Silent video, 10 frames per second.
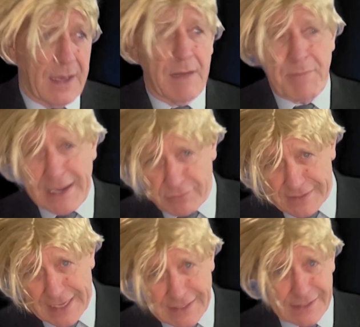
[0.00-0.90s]

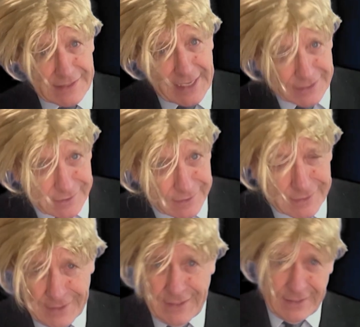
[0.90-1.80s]
about that
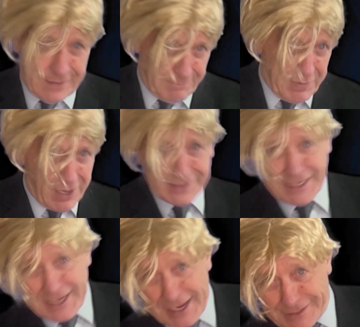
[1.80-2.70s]
later, uh,
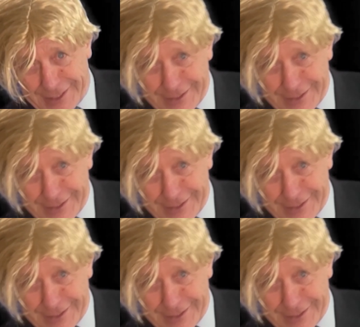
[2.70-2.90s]
Partygate,